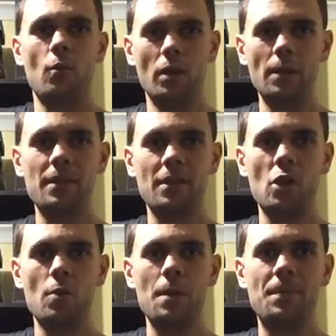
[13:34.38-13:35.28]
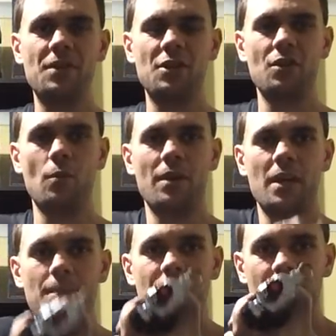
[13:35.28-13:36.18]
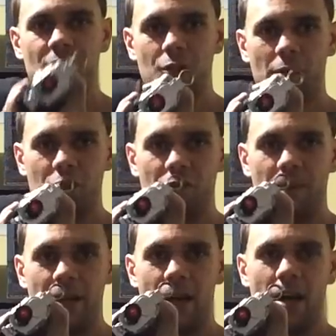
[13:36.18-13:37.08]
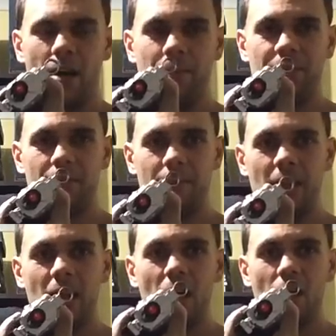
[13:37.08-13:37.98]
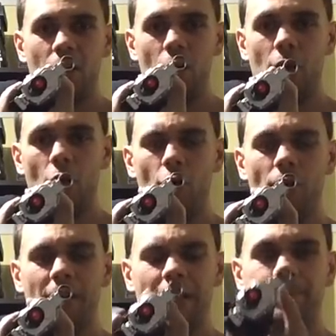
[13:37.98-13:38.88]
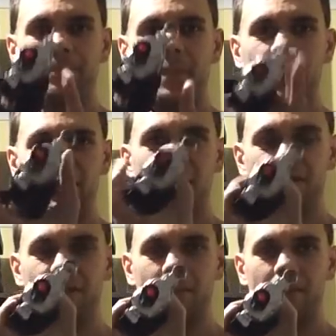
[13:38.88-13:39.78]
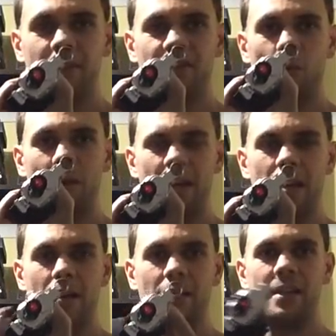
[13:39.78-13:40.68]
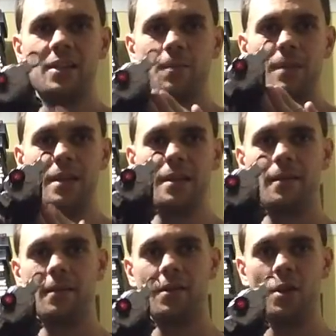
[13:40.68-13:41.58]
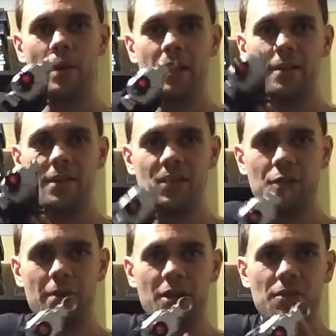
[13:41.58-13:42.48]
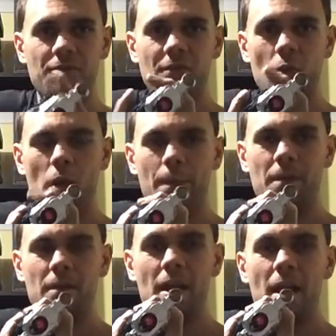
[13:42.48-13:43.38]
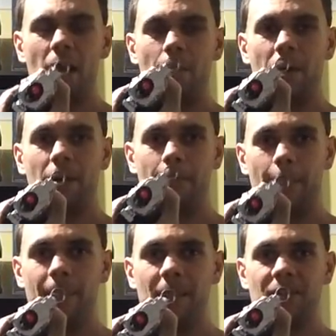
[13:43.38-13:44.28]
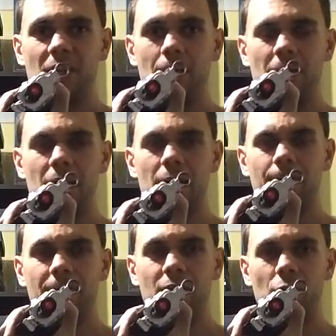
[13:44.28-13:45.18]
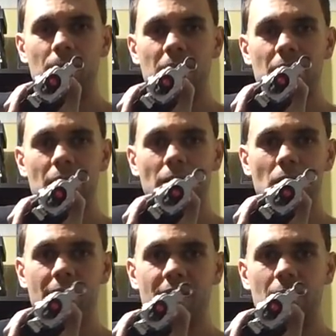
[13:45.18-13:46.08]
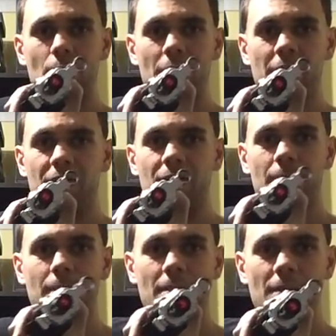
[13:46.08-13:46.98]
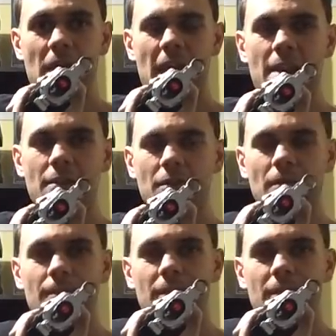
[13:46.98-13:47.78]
While I'm in the combat position, when it comes to the structure of my arms, not only does this one here need to be going in this direction from the weapon, but this arm here should be lined up with the handle.